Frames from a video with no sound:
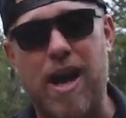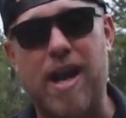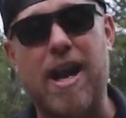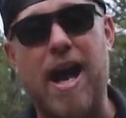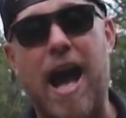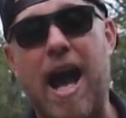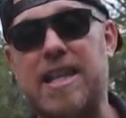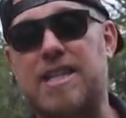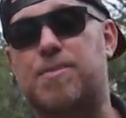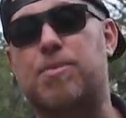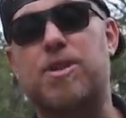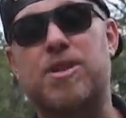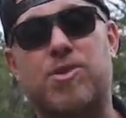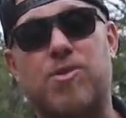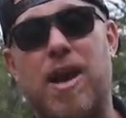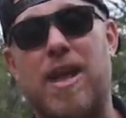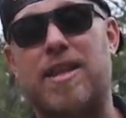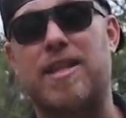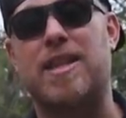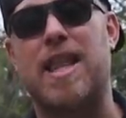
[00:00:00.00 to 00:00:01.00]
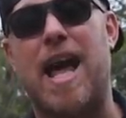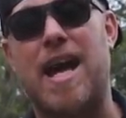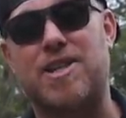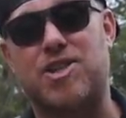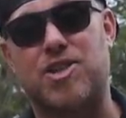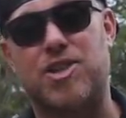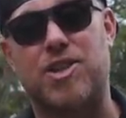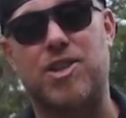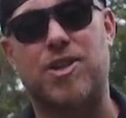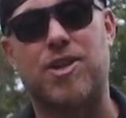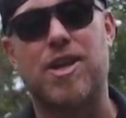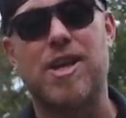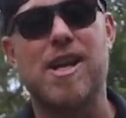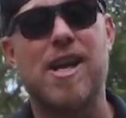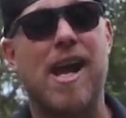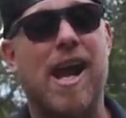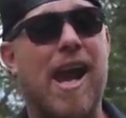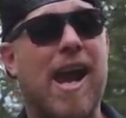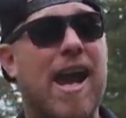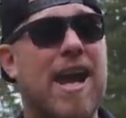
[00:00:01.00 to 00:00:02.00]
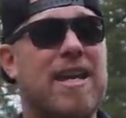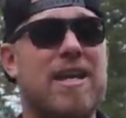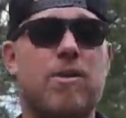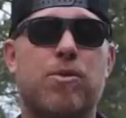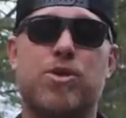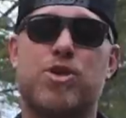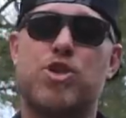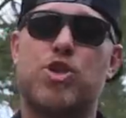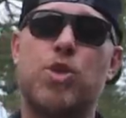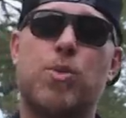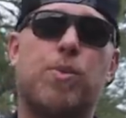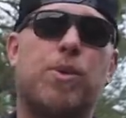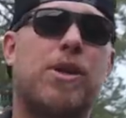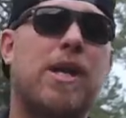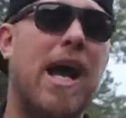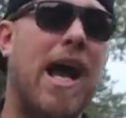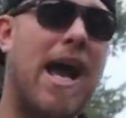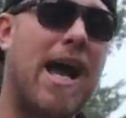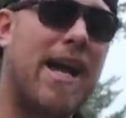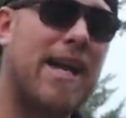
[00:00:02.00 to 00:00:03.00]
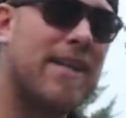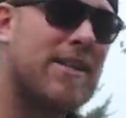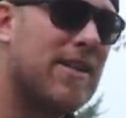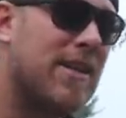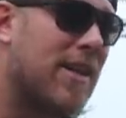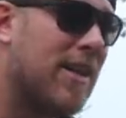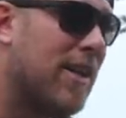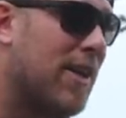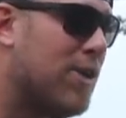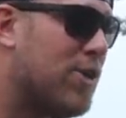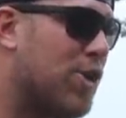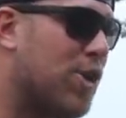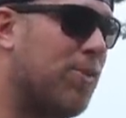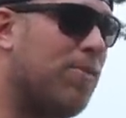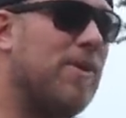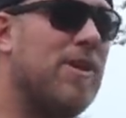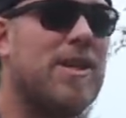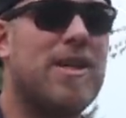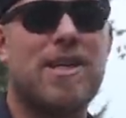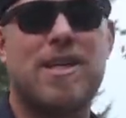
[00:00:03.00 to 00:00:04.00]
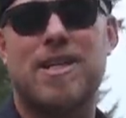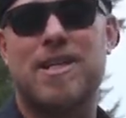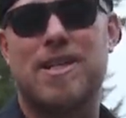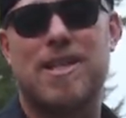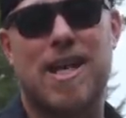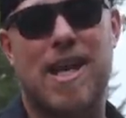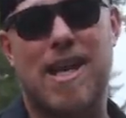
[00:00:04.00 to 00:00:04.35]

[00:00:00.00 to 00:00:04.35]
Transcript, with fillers: at Hot Springs Rally last year, and he was super kind, took me in